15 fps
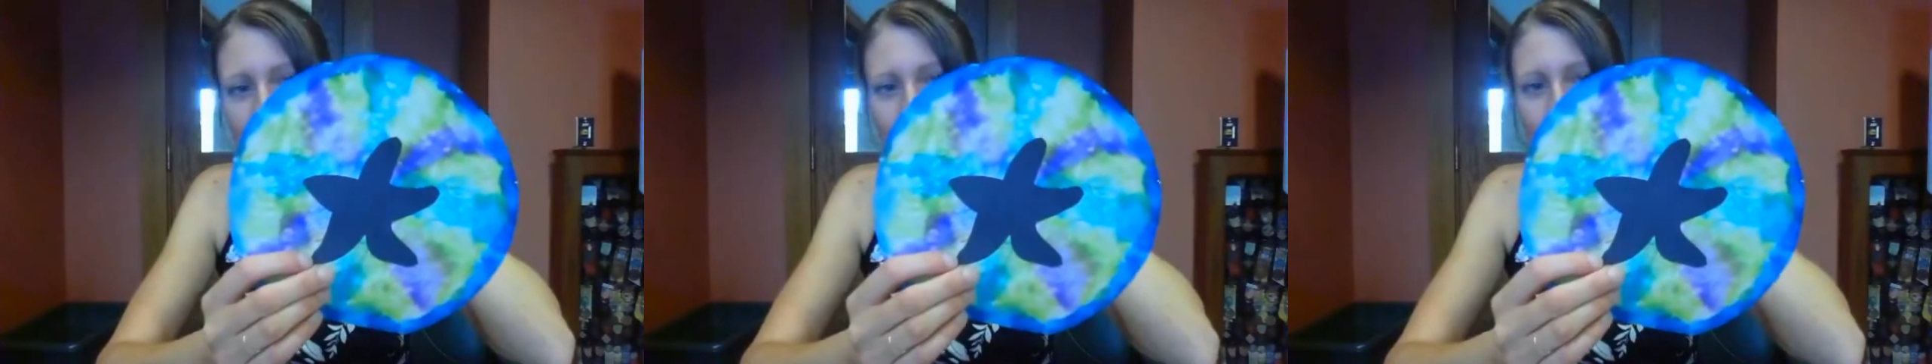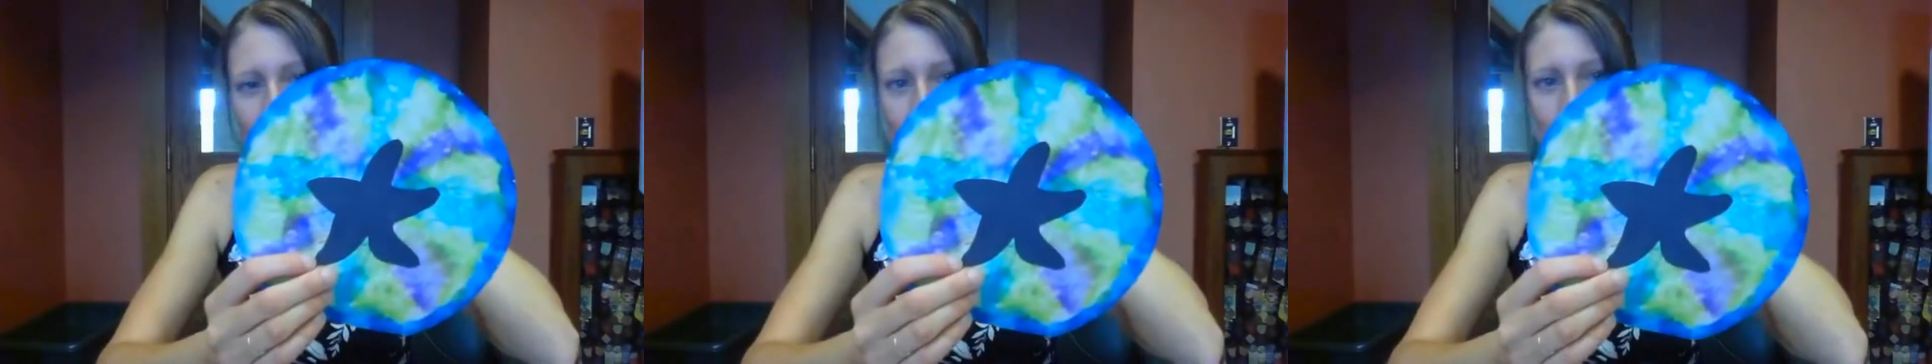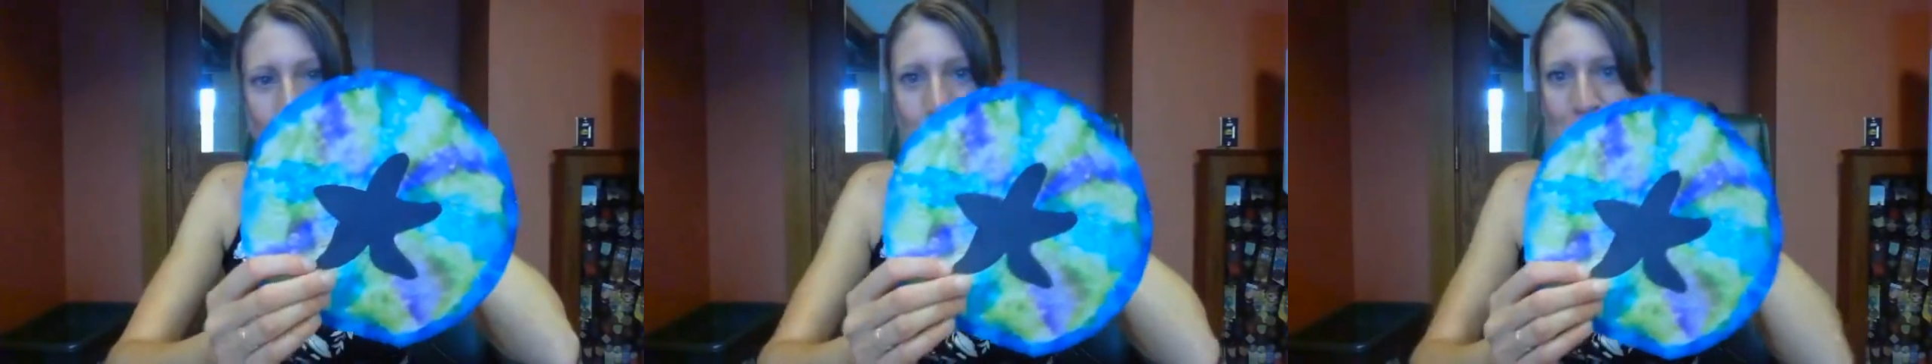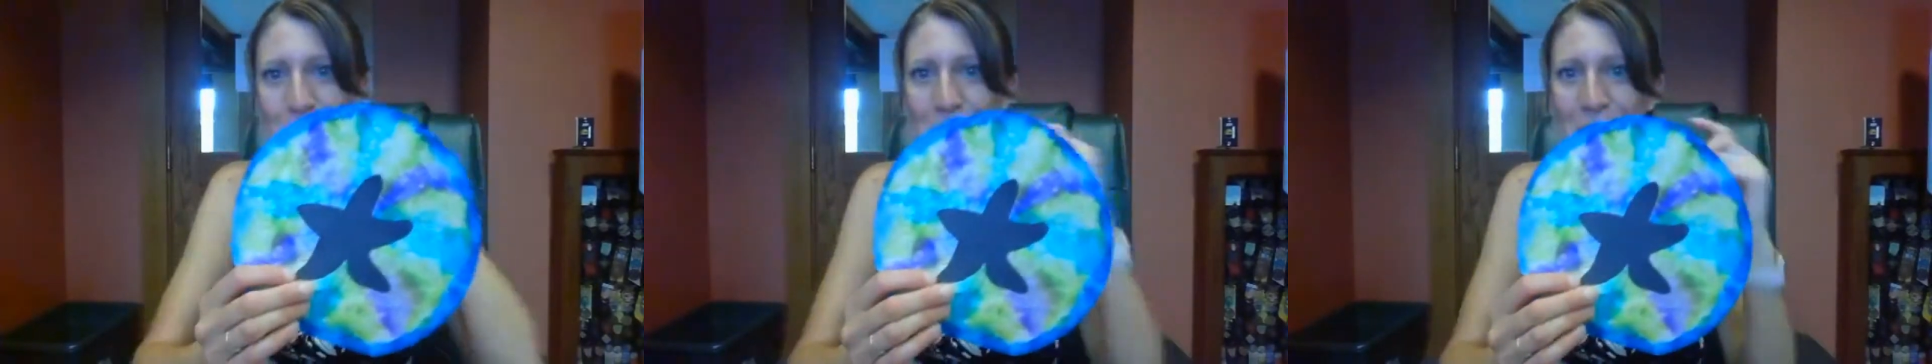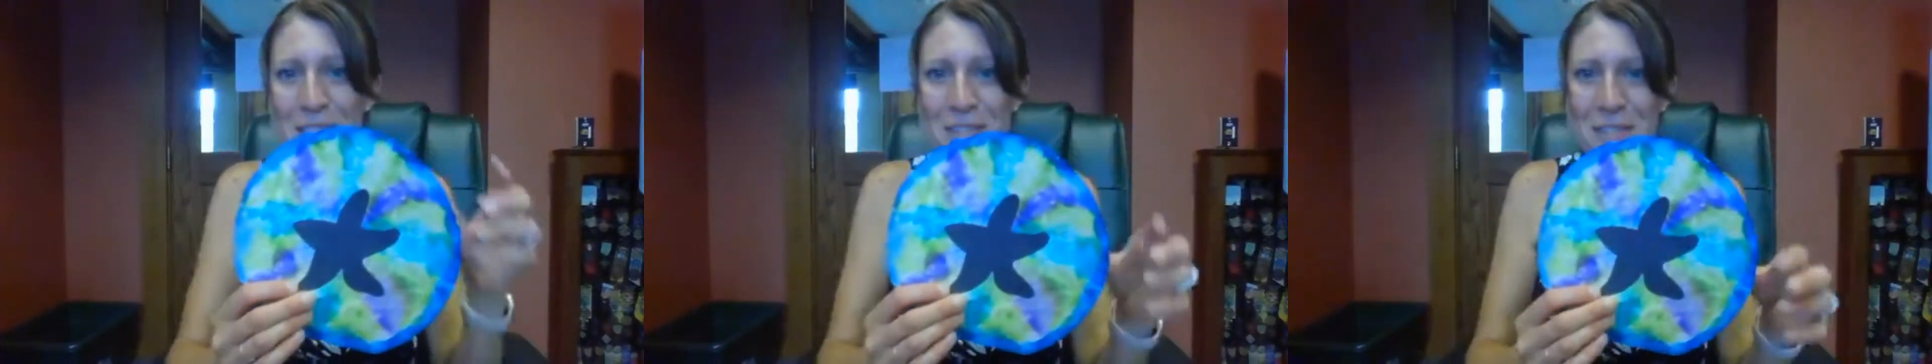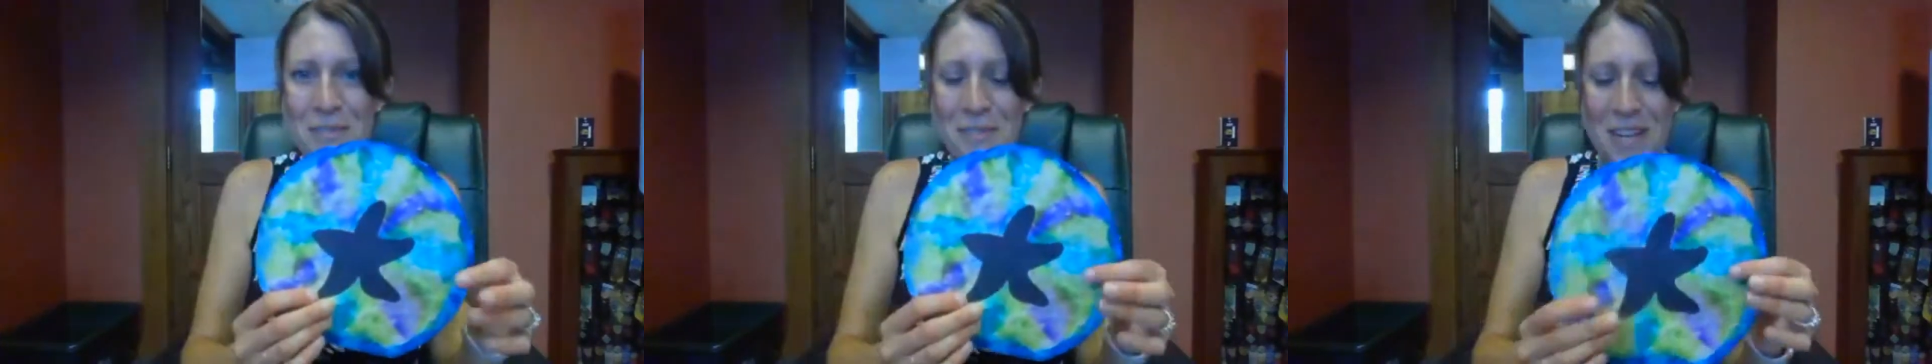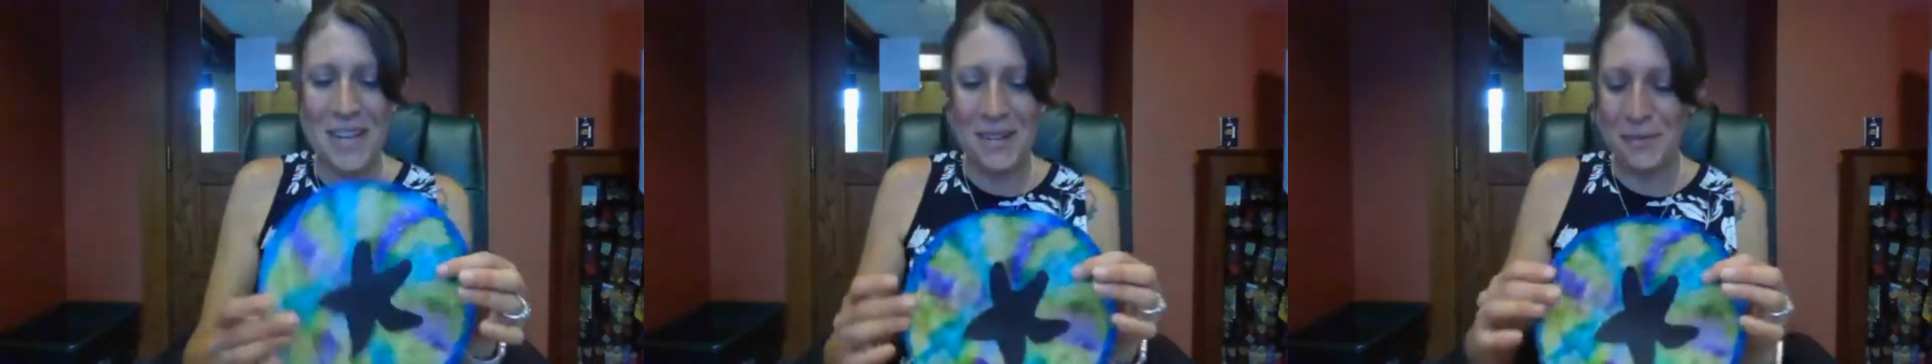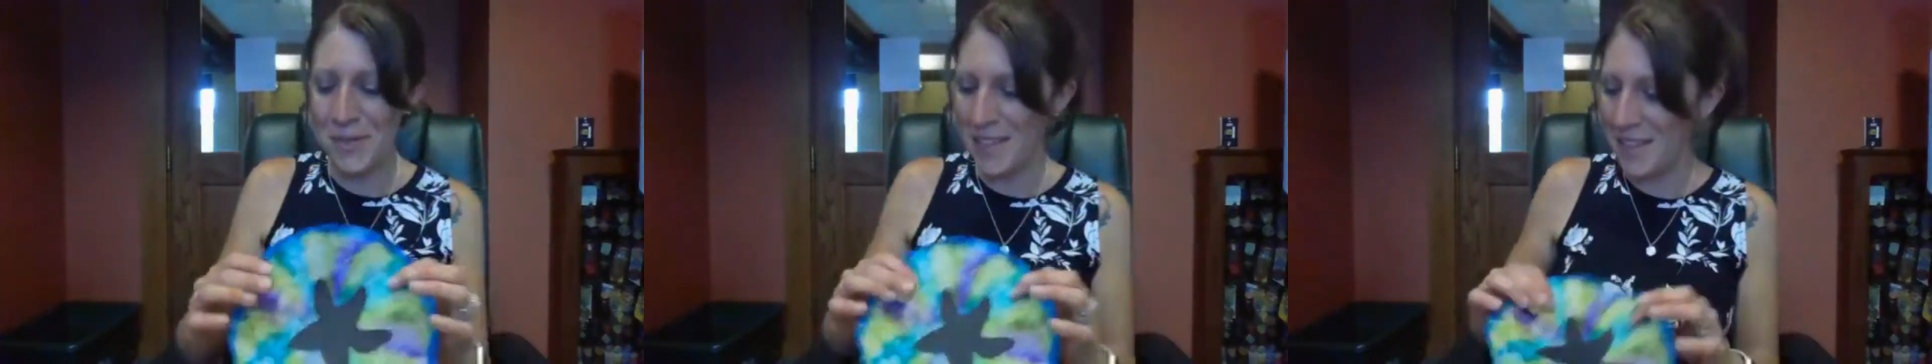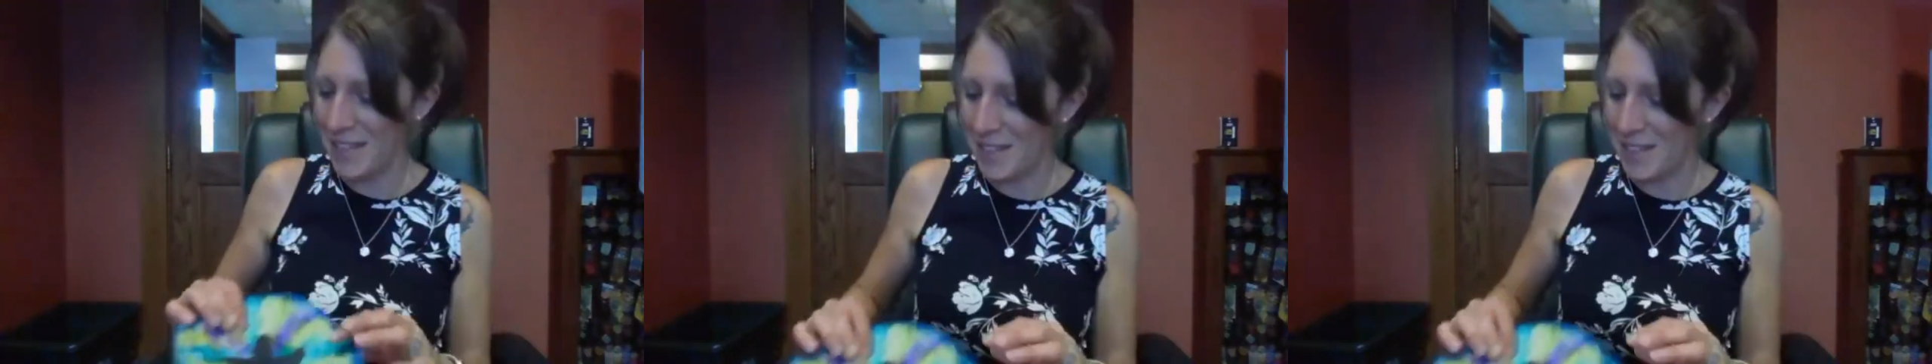our story we just read with the